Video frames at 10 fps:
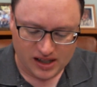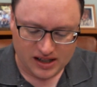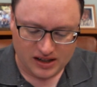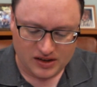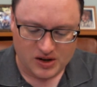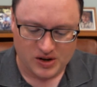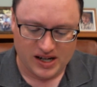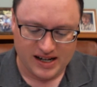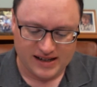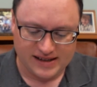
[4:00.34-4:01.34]
and on the
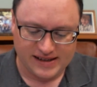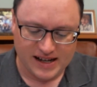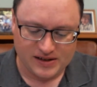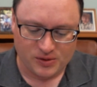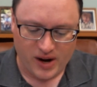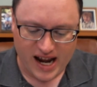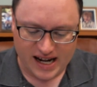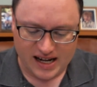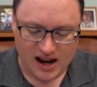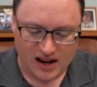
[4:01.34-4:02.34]
good, and sends
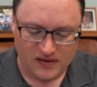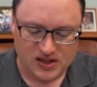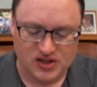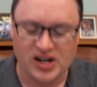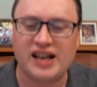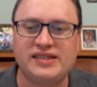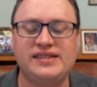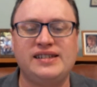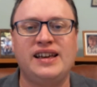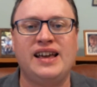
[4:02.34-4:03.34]
rain on the
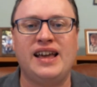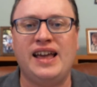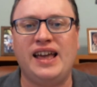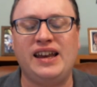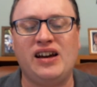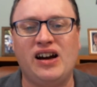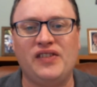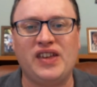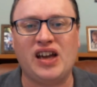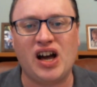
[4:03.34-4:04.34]
just and
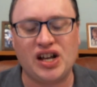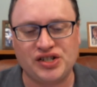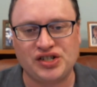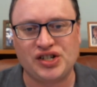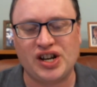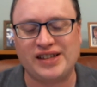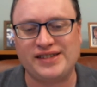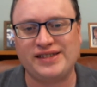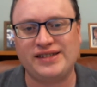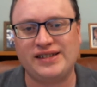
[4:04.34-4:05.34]
on the
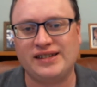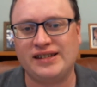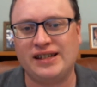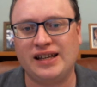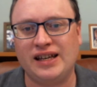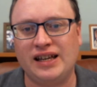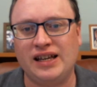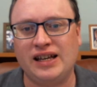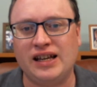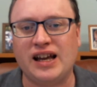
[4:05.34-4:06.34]
unjust.
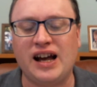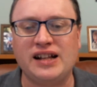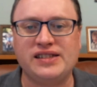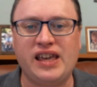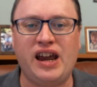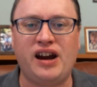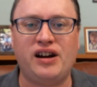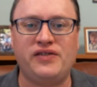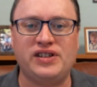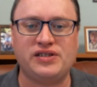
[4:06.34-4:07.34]
God's care
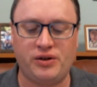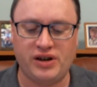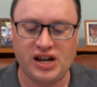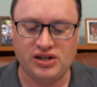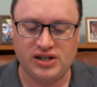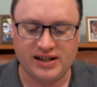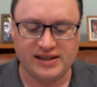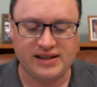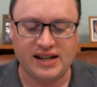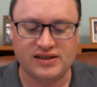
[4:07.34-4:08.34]
of his creation
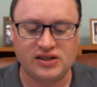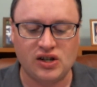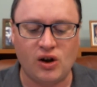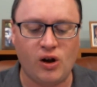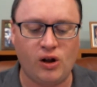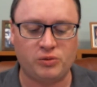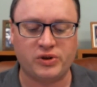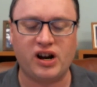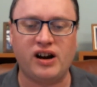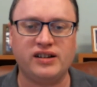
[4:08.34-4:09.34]
extends to all,
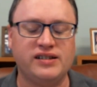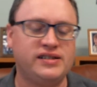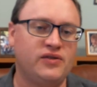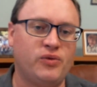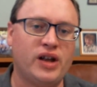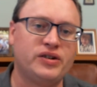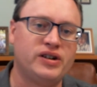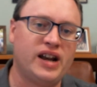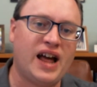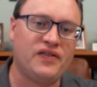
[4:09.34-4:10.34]
regardless of whether
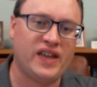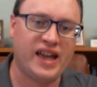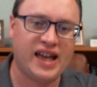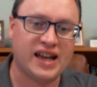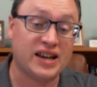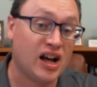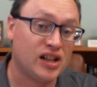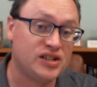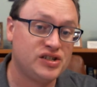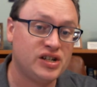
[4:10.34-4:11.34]
or not they
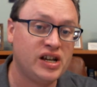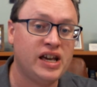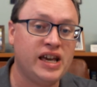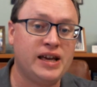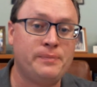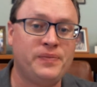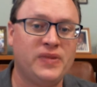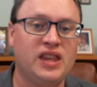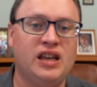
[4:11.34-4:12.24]
acknowledge him.